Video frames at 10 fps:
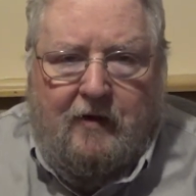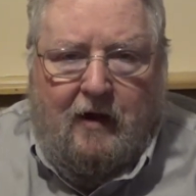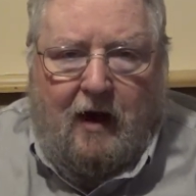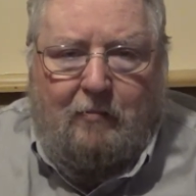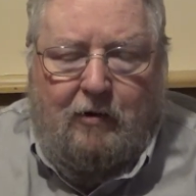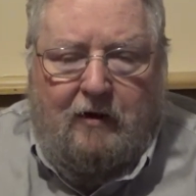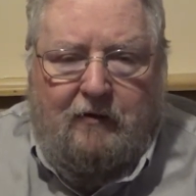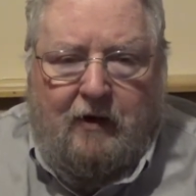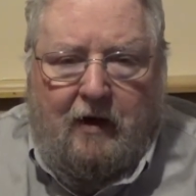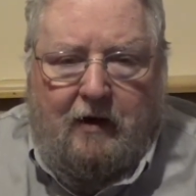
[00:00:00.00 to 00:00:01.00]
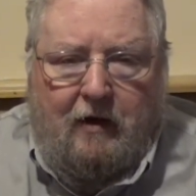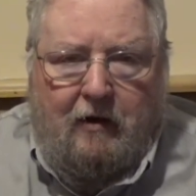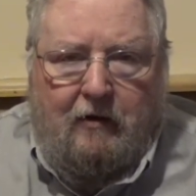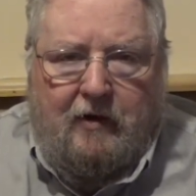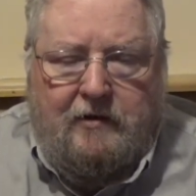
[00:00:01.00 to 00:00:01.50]
I believe that
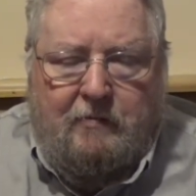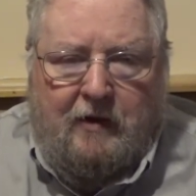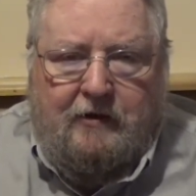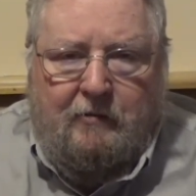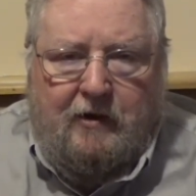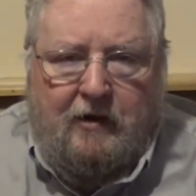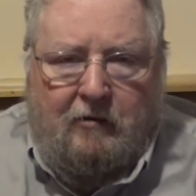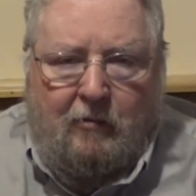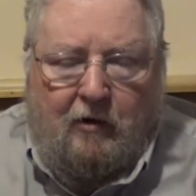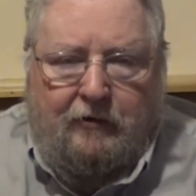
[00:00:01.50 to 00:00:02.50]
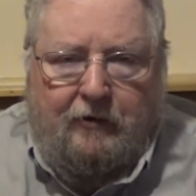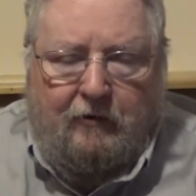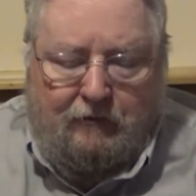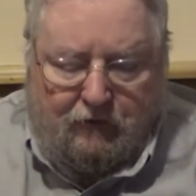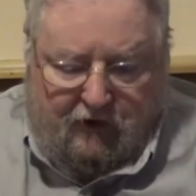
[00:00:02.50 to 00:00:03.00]
Iyar is meant to be a month
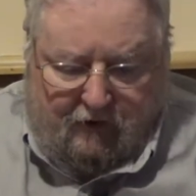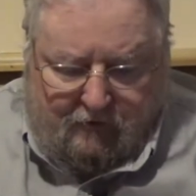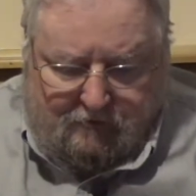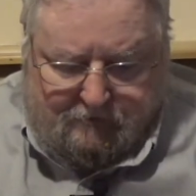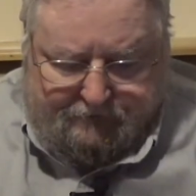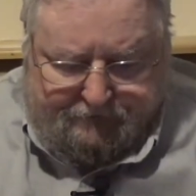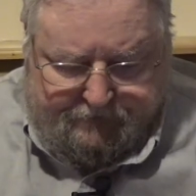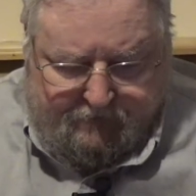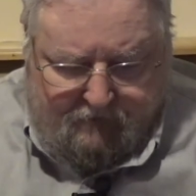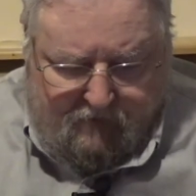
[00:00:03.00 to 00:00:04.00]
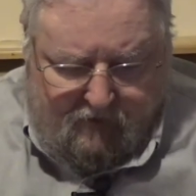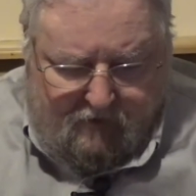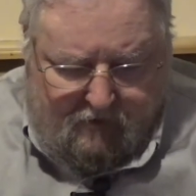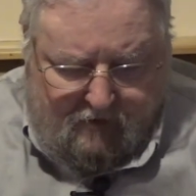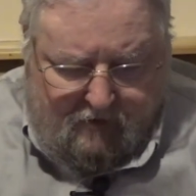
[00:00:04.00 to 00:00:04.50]
of freedom.
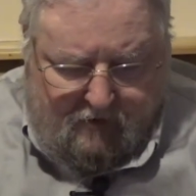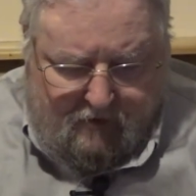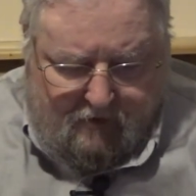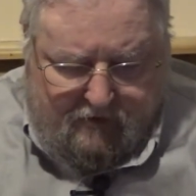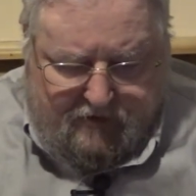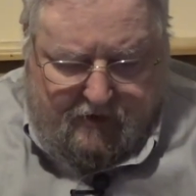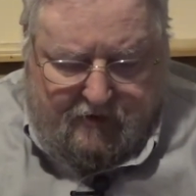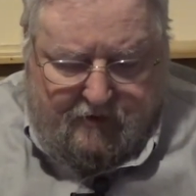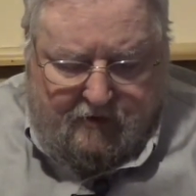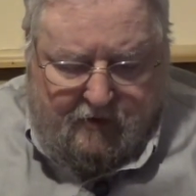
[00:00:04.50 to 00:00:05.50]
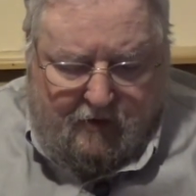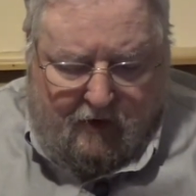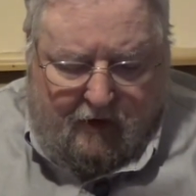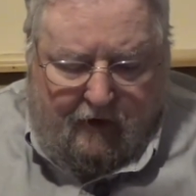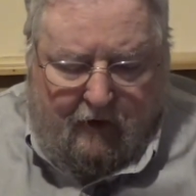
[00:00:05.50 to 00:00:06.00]
Sixth,
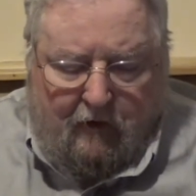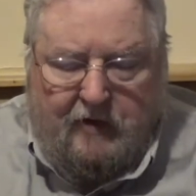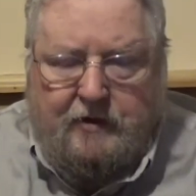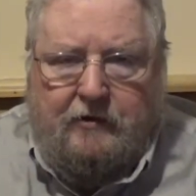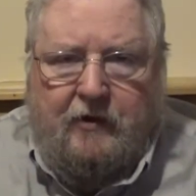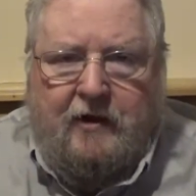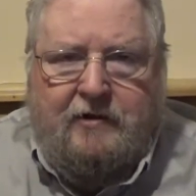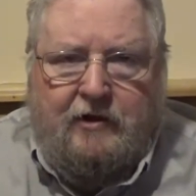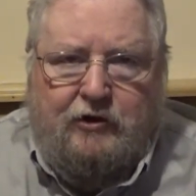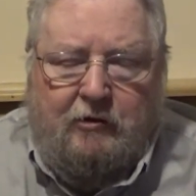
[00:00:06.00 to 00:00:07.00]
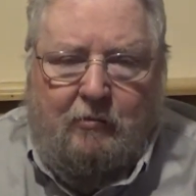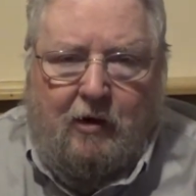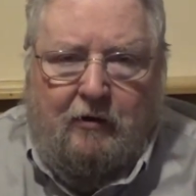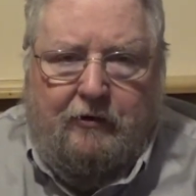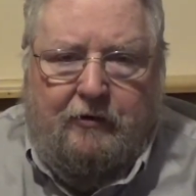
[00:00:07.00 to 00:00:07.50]
Iyar is a transition
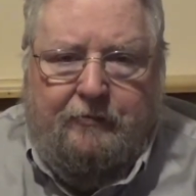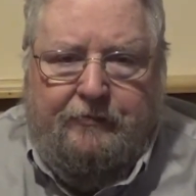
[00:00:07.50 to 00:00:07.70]
month.